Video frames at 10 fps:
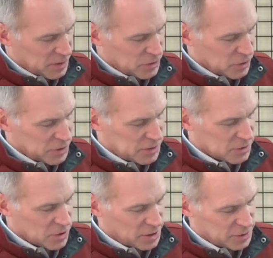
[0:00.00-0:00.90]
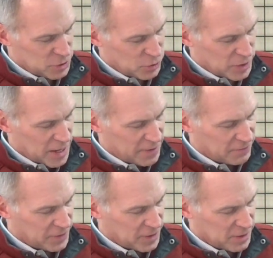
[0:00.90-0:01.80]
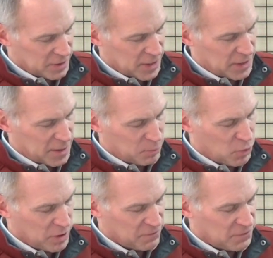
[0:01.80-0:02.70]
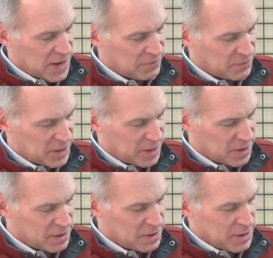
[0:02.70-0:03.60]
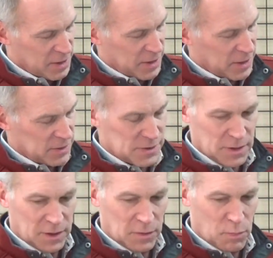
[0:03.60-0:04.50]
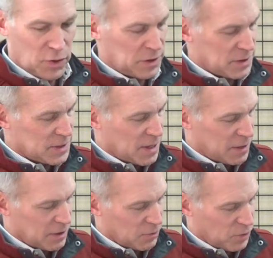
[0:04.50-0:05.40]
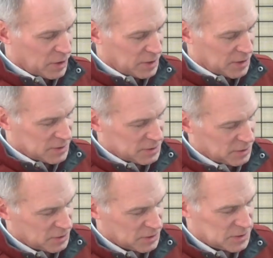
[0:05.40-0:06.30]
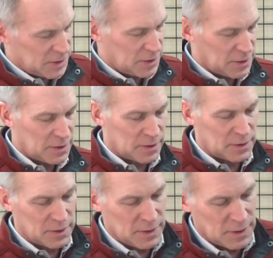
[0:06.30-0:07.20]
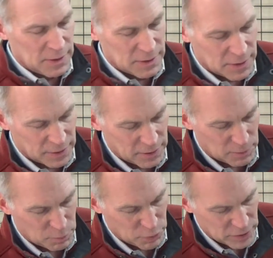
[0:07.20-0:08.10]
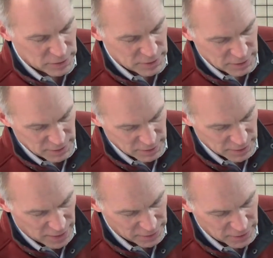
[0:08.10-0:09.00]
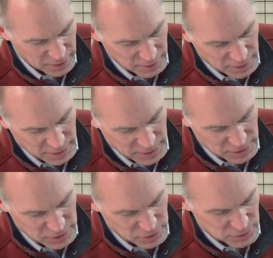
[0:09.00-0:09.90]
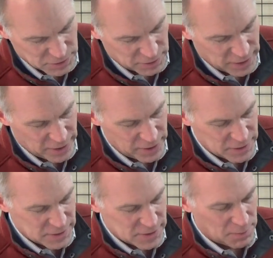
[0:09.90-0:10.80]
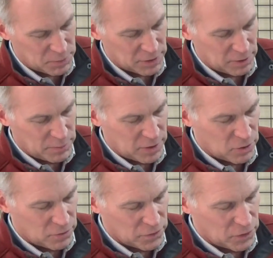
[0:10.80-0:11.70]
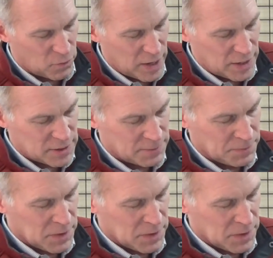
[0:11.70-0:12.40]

So this is called a 2.5 layer, and that 0.5 layer is the little print that's on here. What it is, you can see a little print on there. Each of those little areas is up a little bit over the white,